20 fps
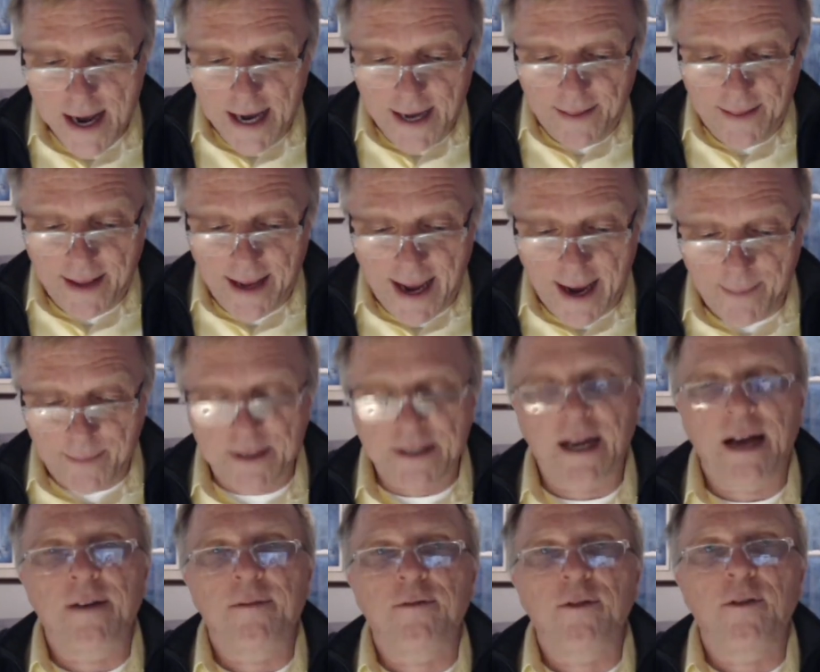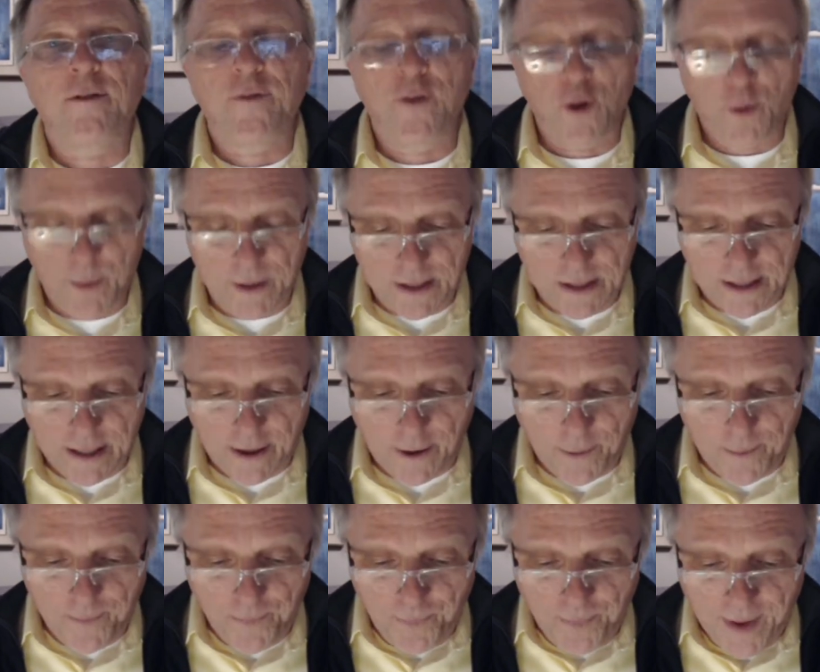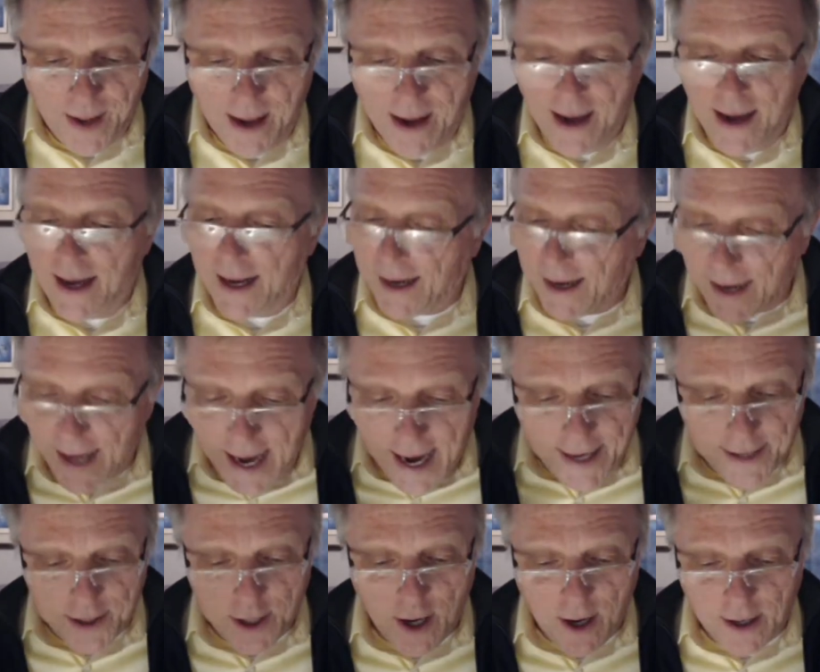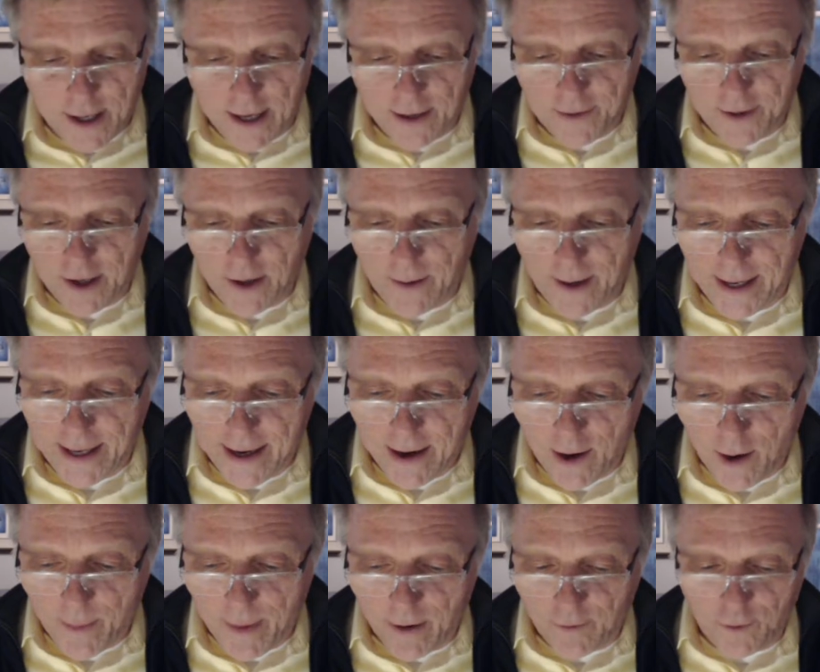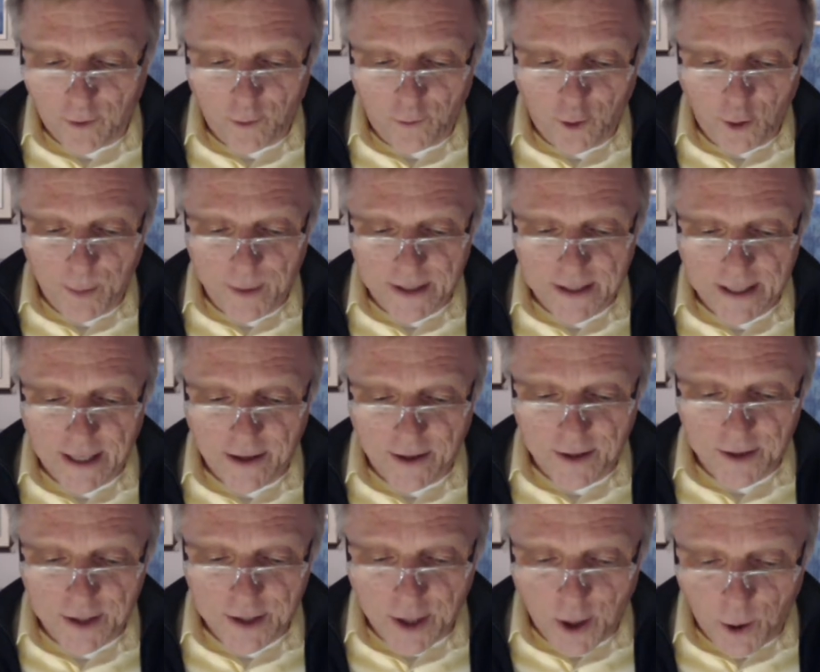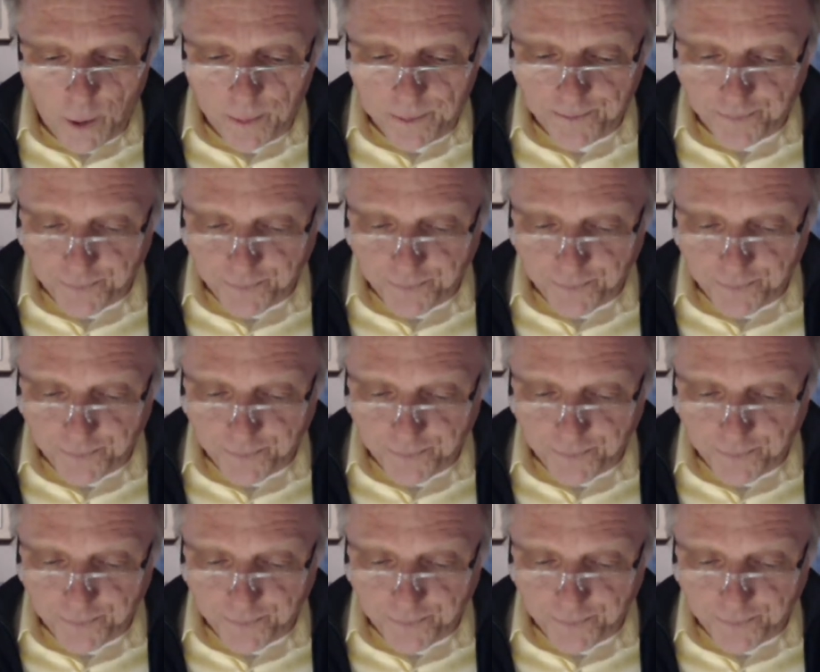the Amazon fulfillment center. A lot of talk out there right now about fulfillment centers. So,